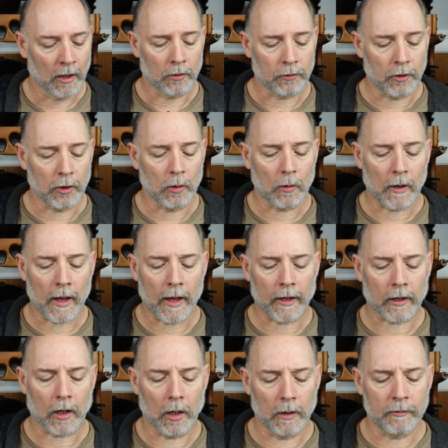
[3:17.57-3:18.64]
do you like
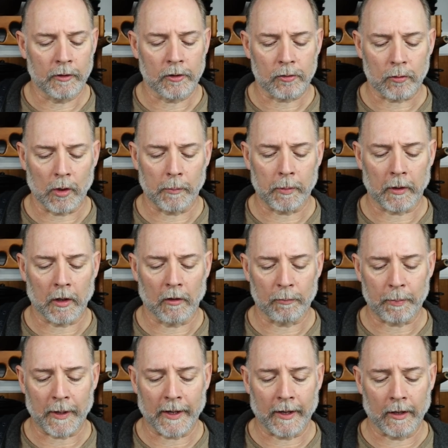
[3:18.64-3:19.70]
oven stripping of
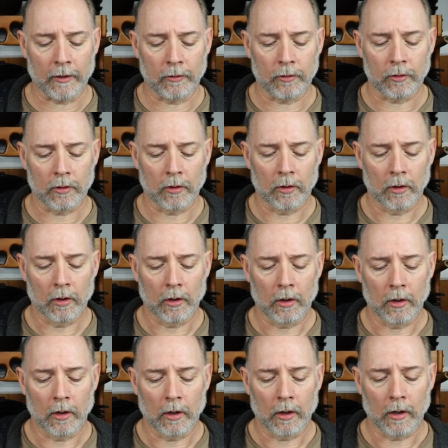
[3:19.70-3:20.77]
pans?
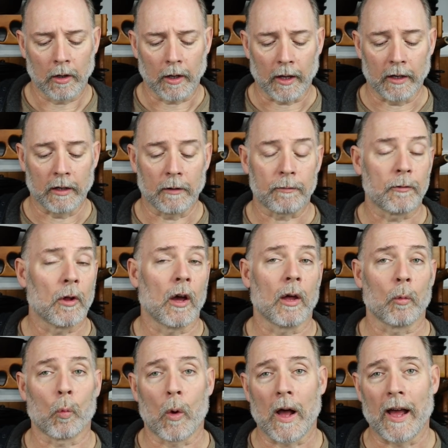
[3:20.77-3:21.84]
And if not,
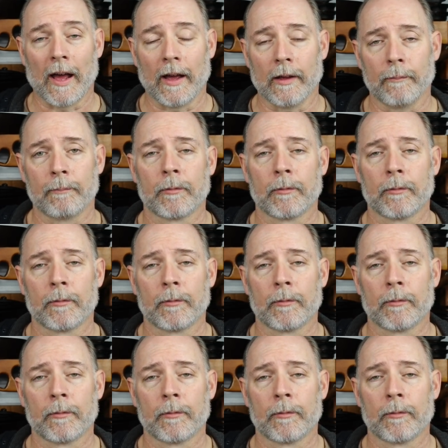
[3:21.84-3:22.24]
why?